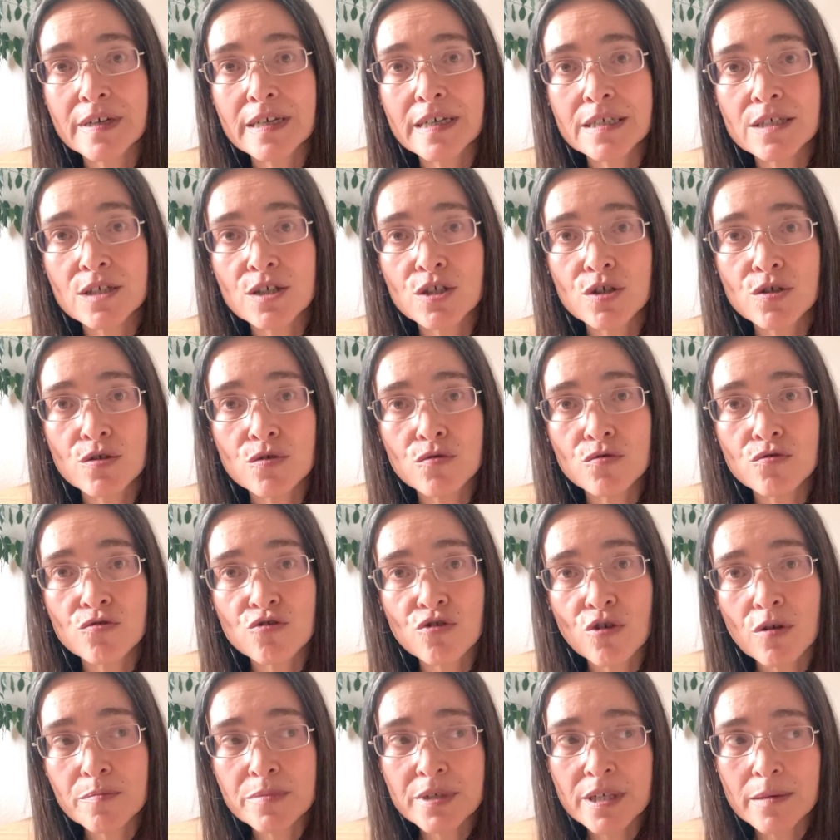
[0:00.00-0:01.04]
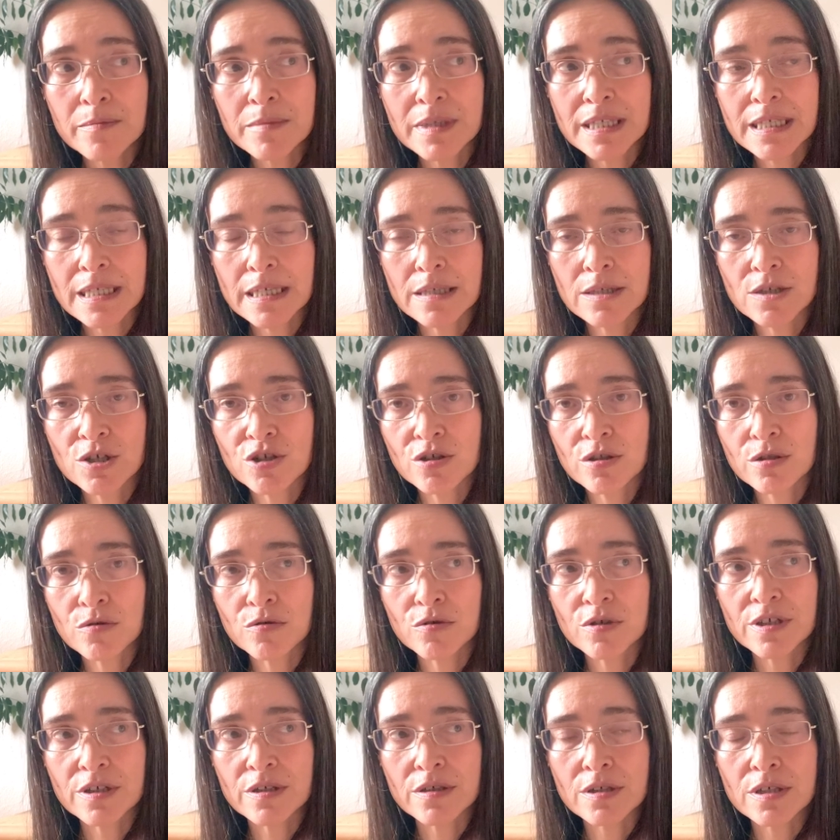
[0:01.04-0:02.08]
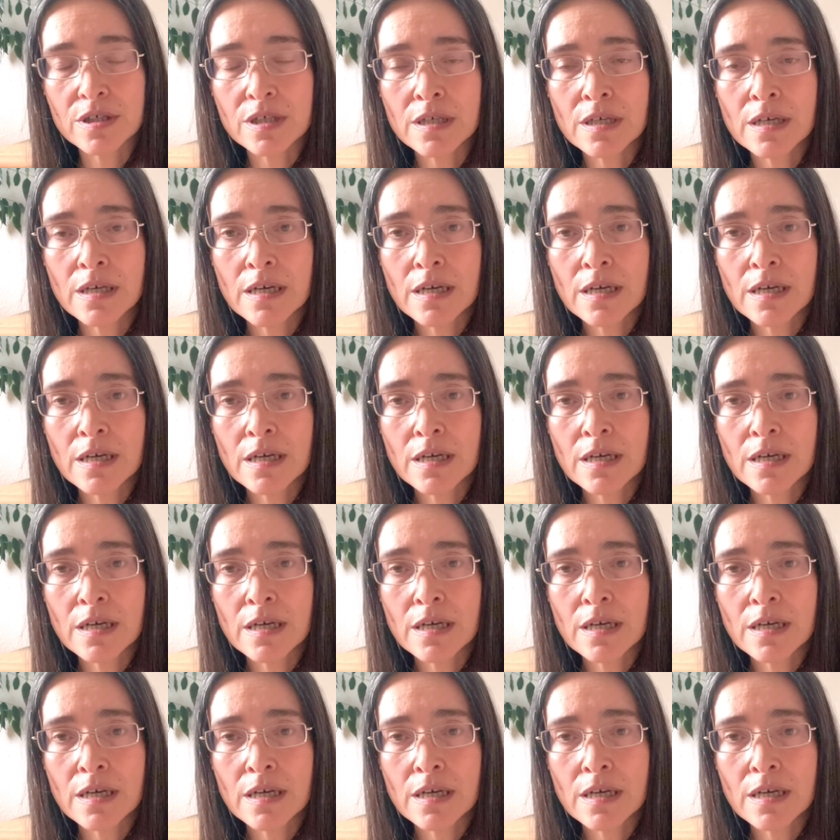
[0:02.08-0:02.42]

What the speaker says: is to drop some essential oils